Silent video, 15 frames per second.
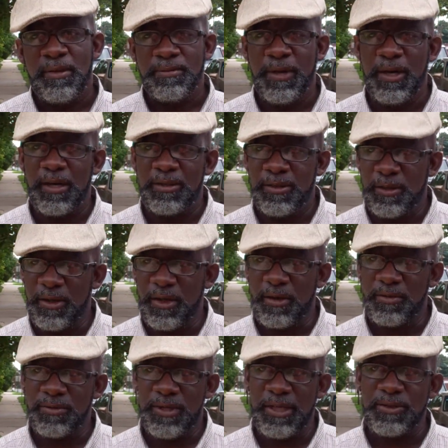but
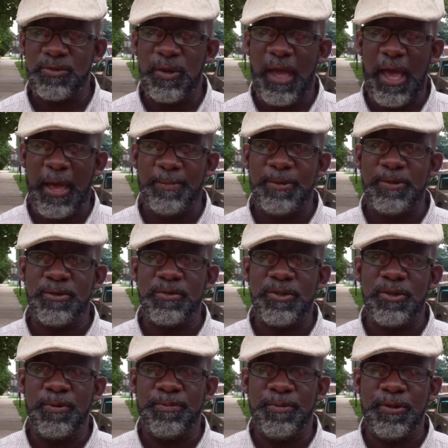that's what happens when
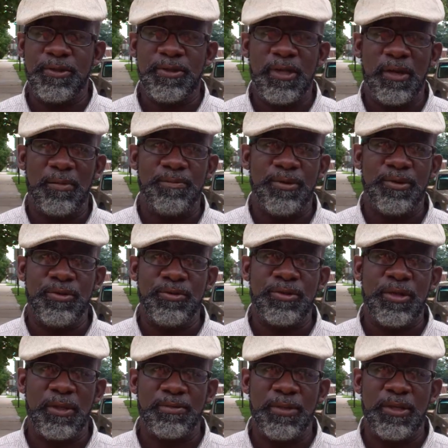you produce
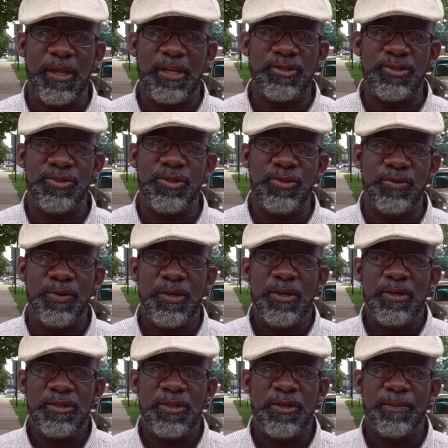something that's new
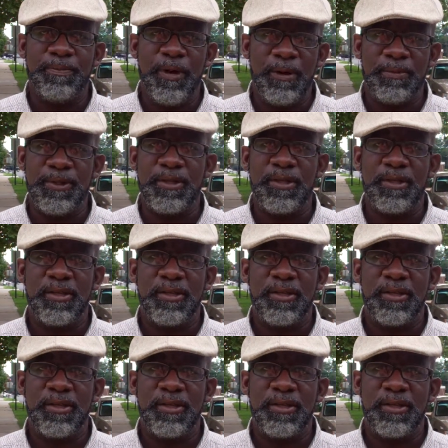to the public.